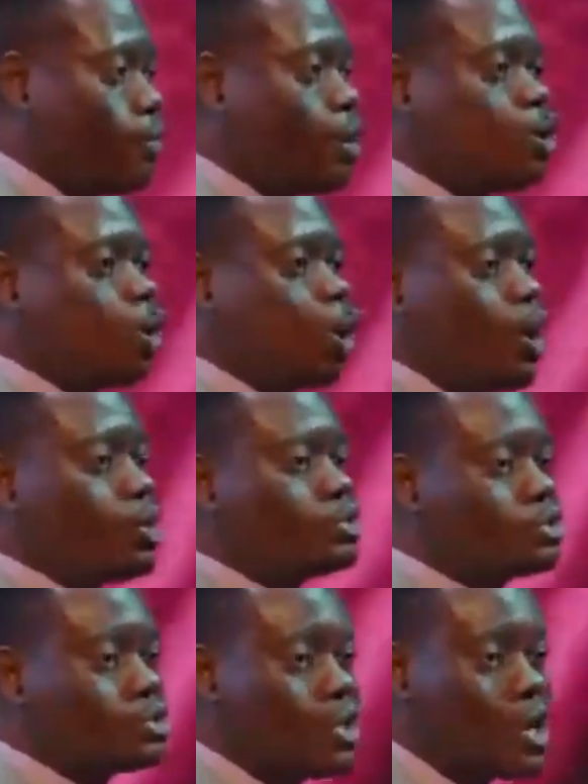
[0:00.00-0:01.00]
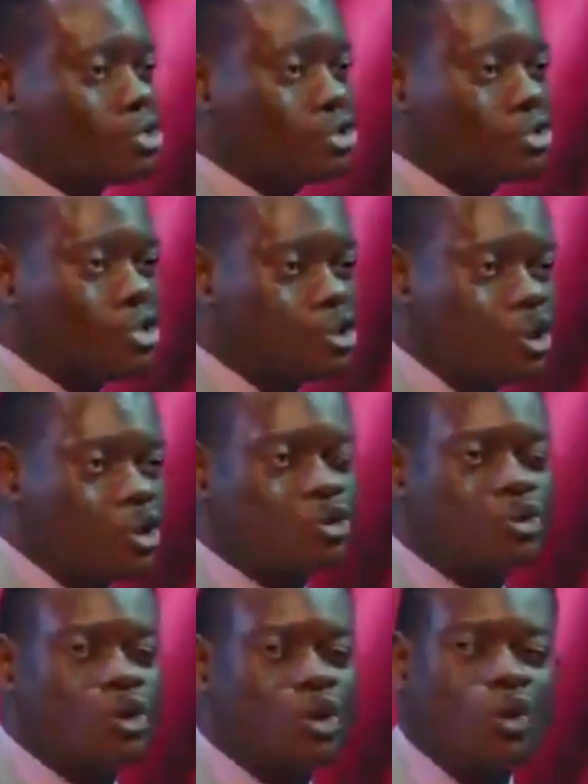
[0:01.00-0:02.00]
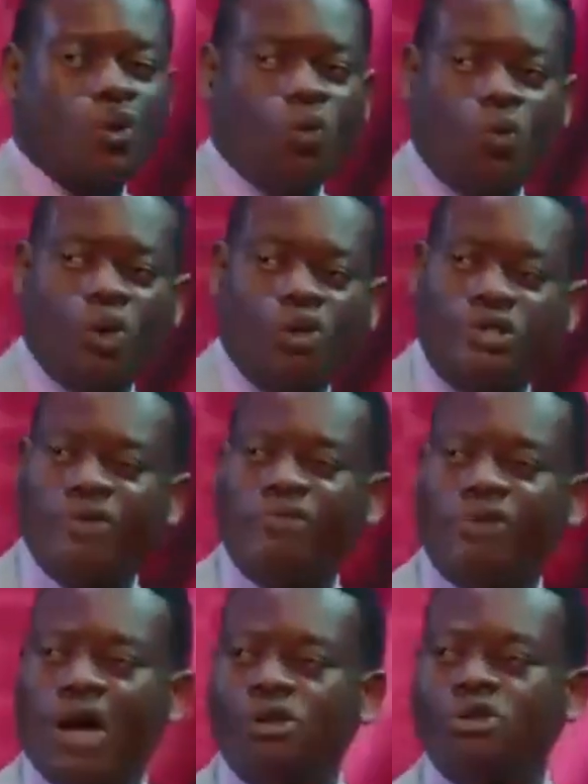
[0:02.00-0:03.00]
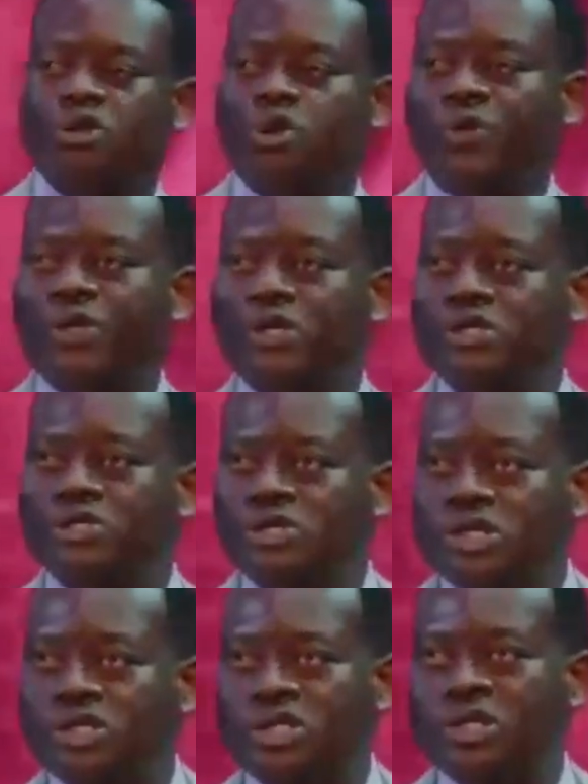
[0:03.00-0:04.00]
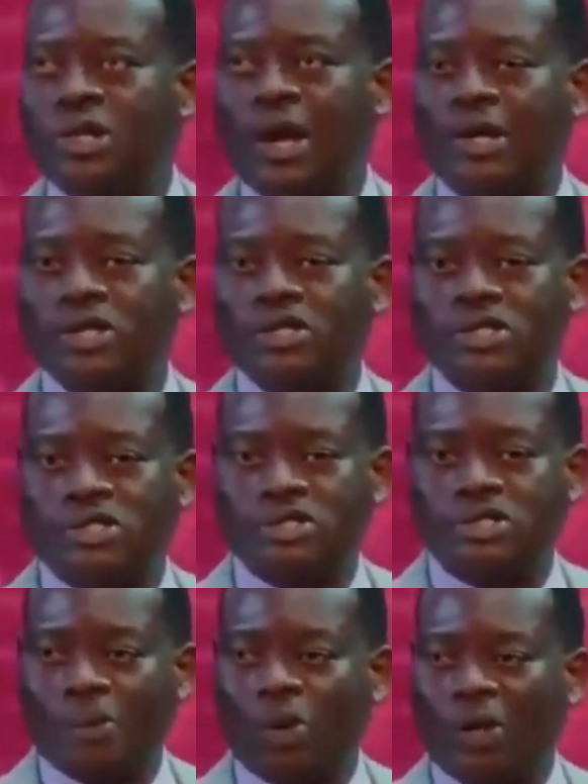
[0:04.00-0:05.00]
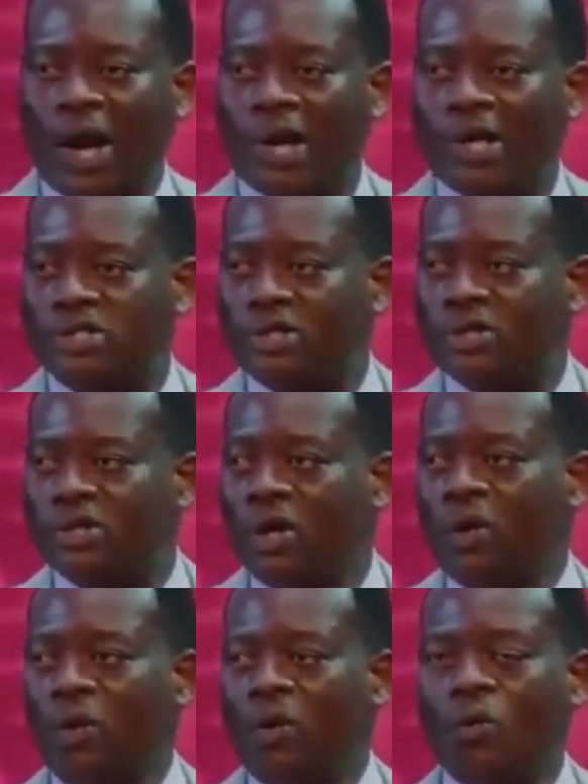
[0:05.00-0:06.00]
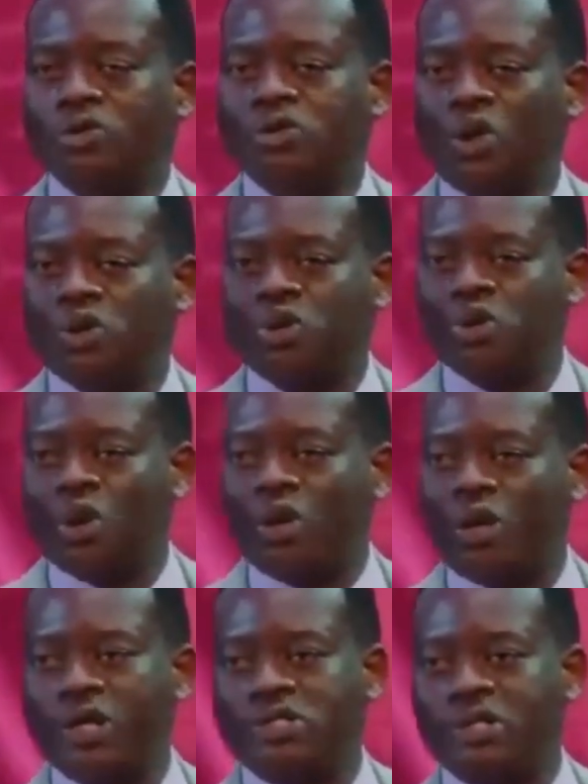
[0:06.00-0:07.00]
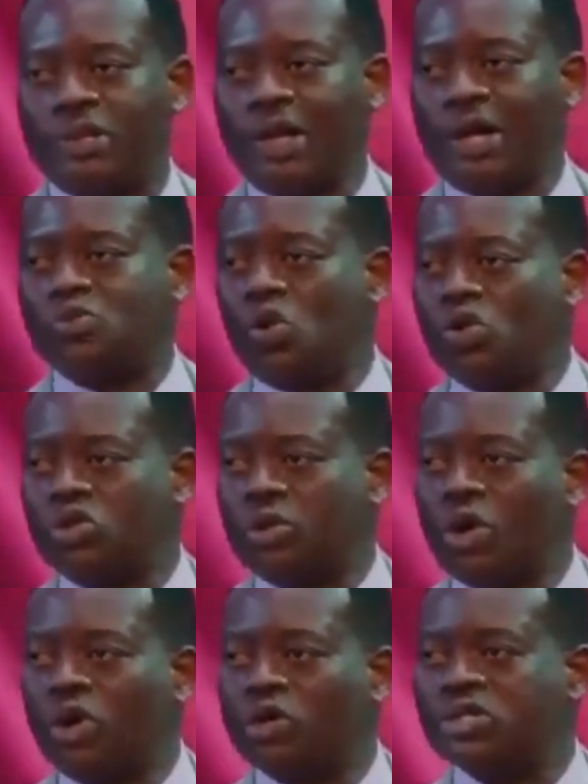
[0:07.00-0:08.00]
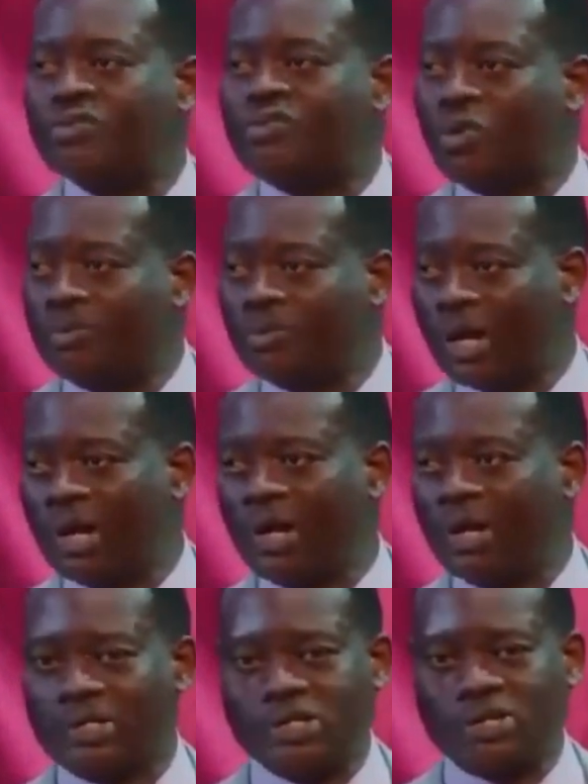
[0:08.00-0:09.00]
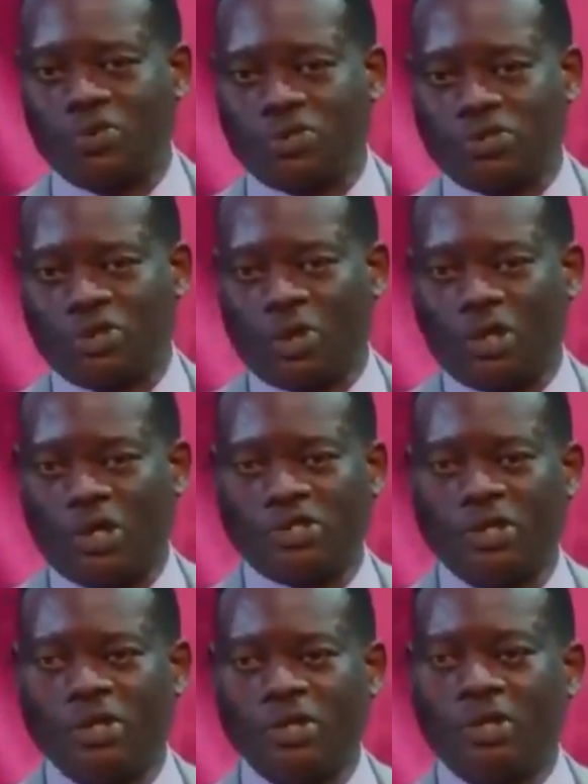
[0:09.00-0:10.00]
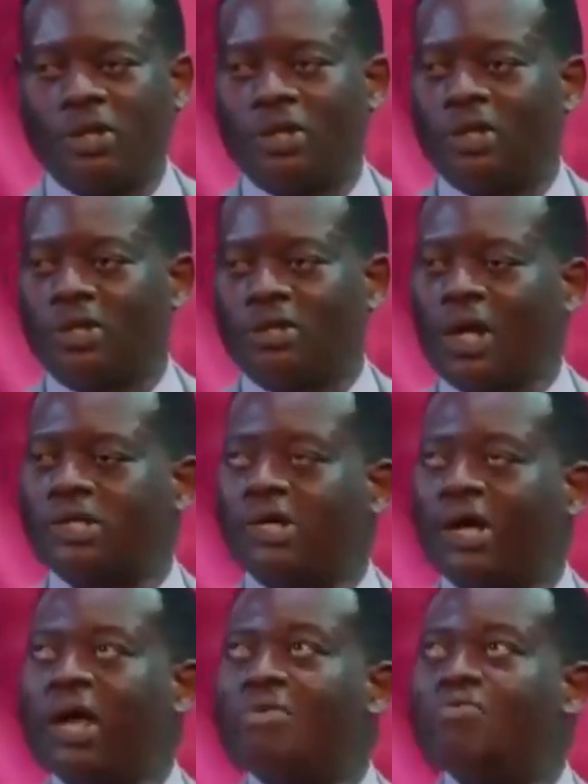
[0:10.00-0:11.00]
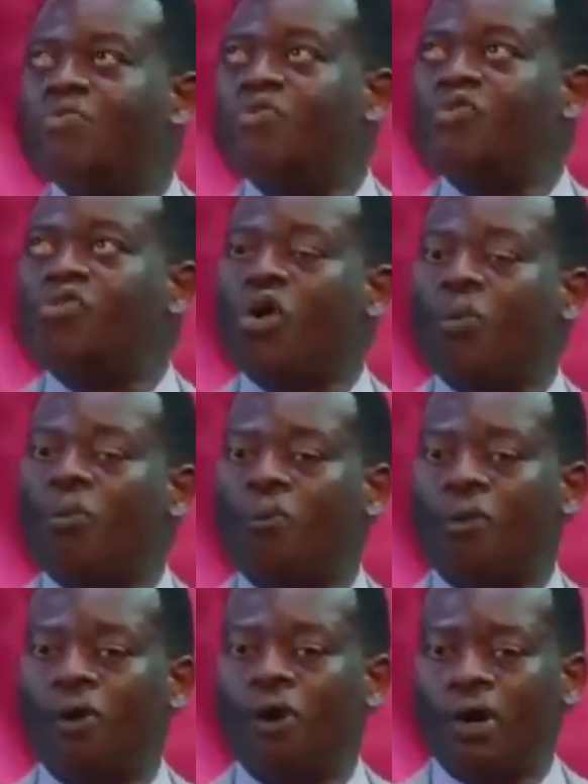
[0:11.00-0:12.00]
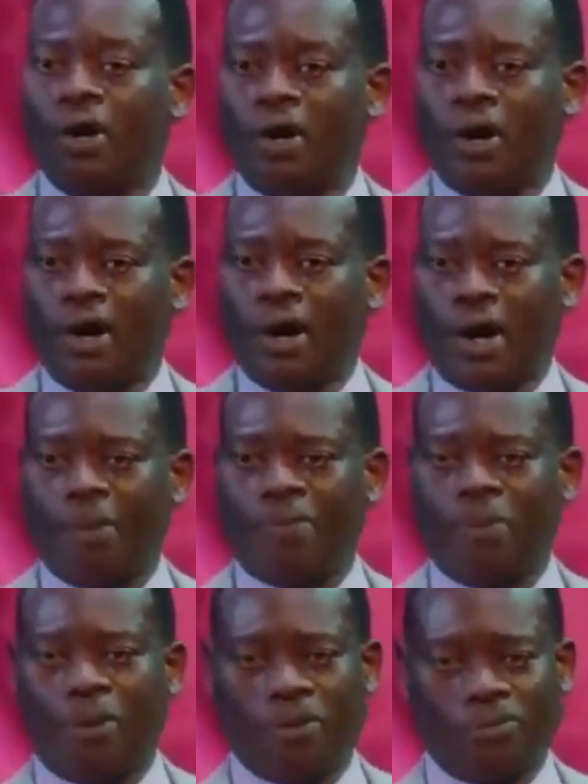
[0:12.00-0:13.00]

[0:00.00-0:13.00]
The knowledge that Jesus was given out during his teaching and his sermonizing was not knowledge that was gotten from the earth. It was knowledge that came from above.